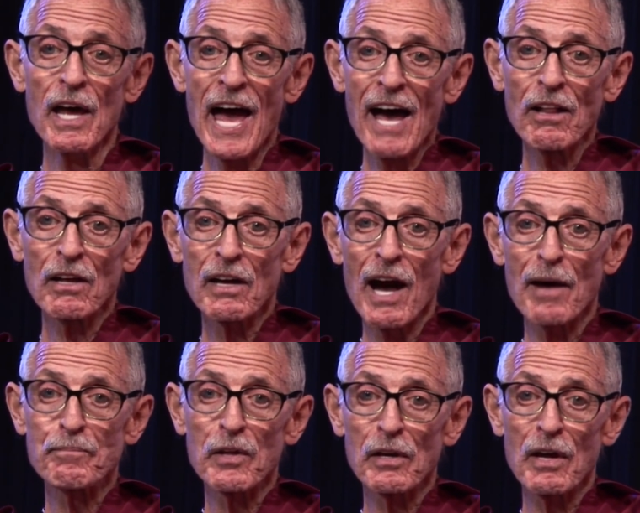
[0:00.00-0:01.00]

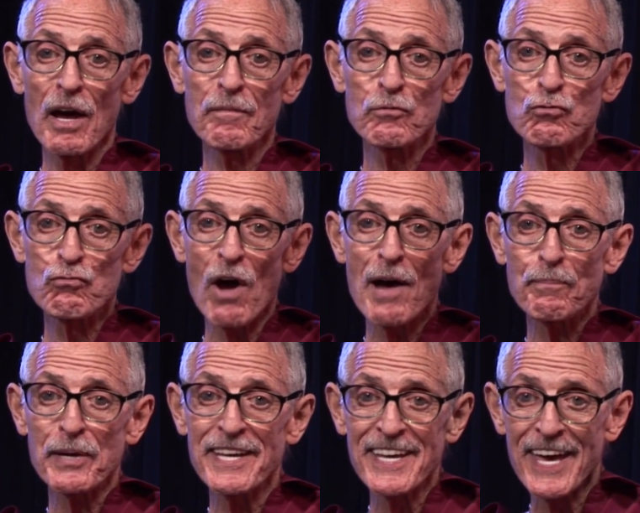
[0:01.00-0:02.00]
helicopter comes
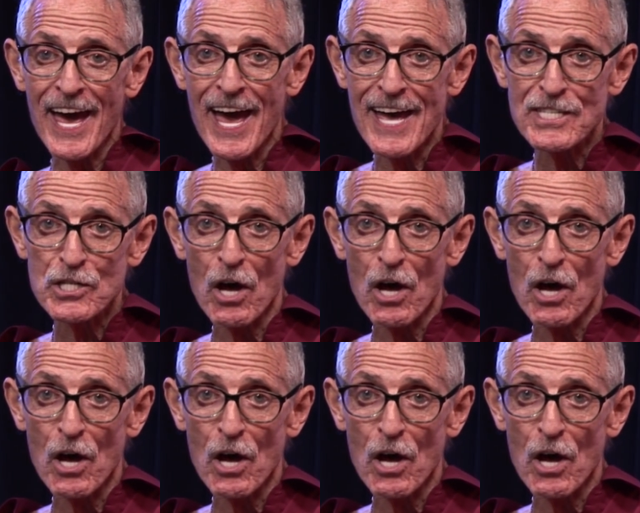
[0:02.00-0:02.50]
dropping gas